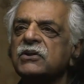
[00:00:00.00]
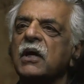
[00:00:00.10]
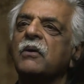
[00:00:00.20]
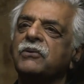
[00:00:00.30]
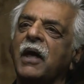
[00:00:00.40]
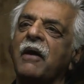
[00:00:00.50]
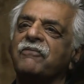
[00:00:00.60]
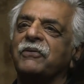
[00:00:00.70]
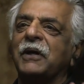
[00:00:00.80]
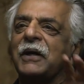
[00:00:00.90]
South
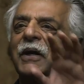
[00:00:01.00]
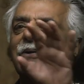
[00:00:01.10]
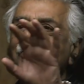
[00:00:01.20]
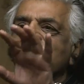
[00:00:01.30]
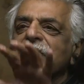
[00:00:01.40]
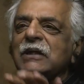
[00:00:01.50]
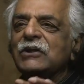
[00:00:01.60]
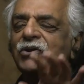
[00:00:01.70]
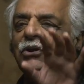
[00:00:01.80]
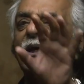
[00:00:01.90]
Africa,
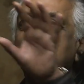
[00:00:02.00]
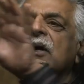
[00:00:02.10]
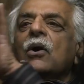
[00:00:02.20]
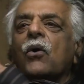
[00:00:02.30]
Rhodesia,